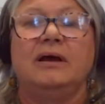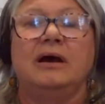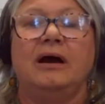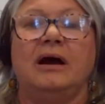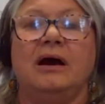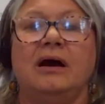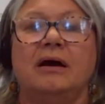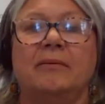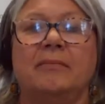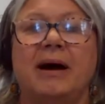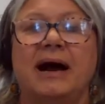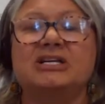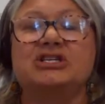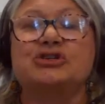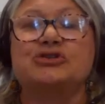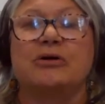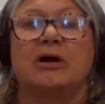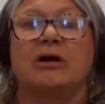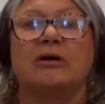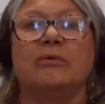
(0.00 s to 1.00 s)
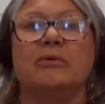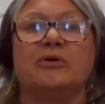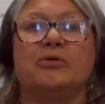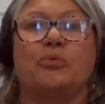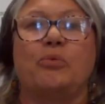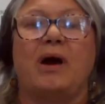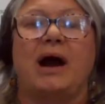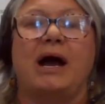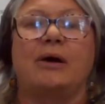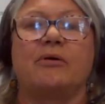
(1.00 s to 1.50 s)
I struggle with
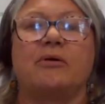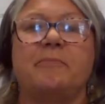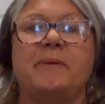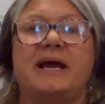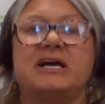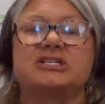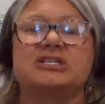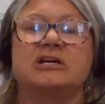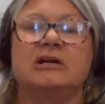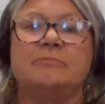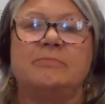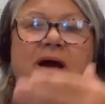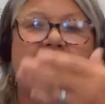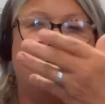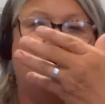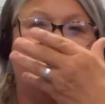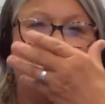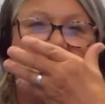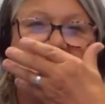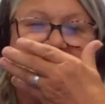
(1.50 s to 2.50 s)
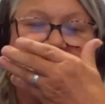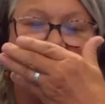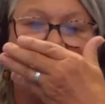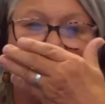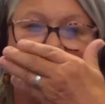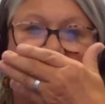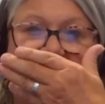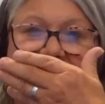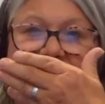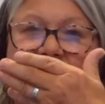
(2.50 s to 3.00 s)
why we're passionate about a piece of
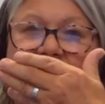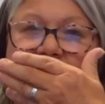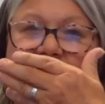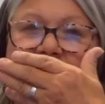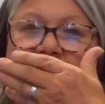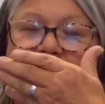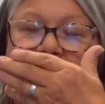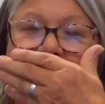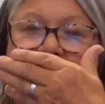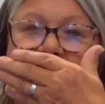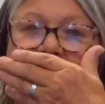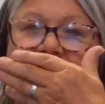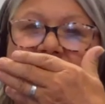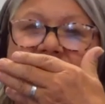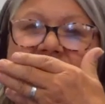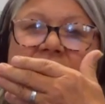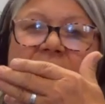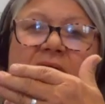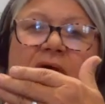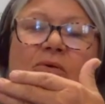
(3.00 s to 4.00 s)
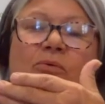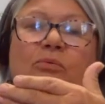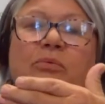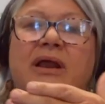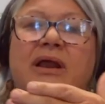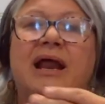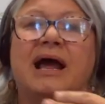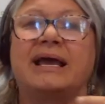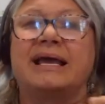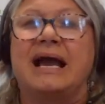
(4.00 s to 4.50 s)
cloth over your mouth when
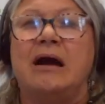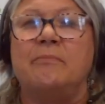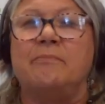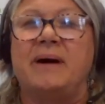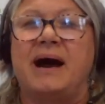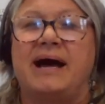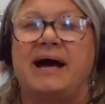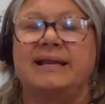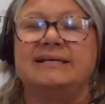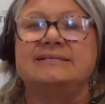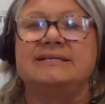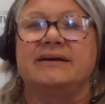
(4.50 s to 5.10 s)
I count bodies